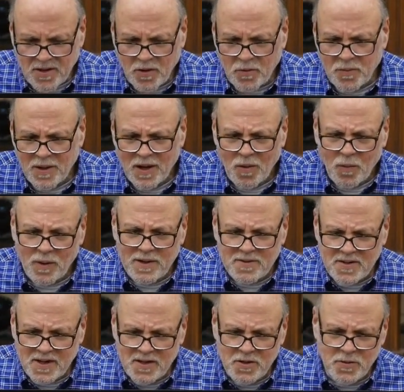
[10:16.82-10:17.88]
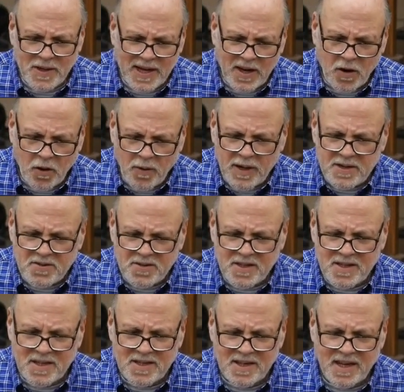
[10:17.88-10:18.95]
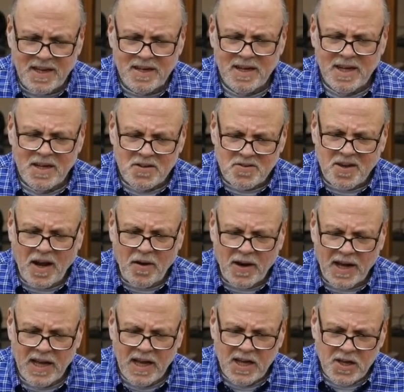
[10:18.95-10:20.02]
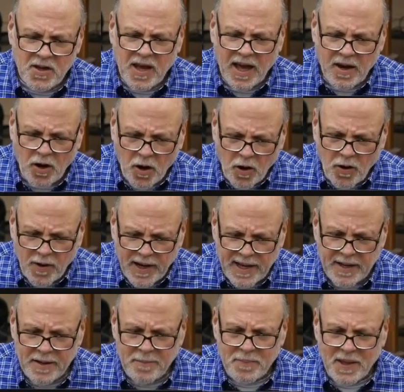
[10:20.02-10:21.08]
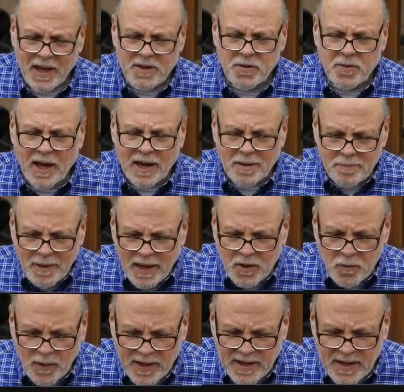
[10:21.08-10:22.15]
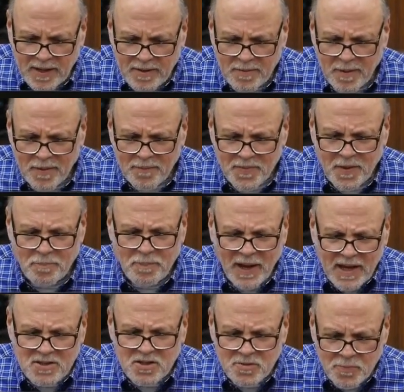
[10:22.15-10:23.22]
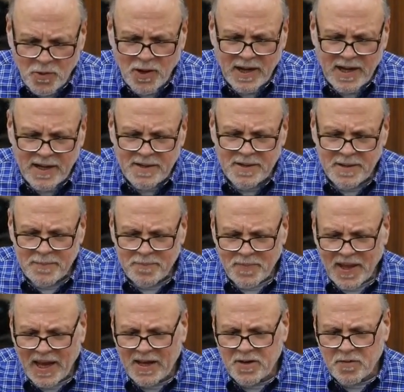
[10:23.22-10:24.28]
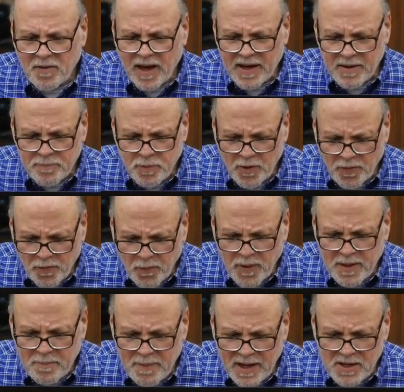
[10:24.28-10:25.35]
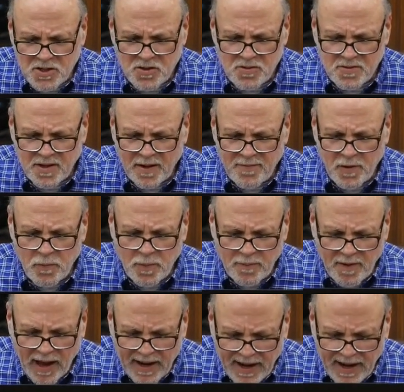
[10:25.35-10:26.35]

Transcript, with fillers: so, what does he do? He hurries to the tent. Sarah, you got to hurry and you got to make ready the best bread and you got to put three measures of it. We've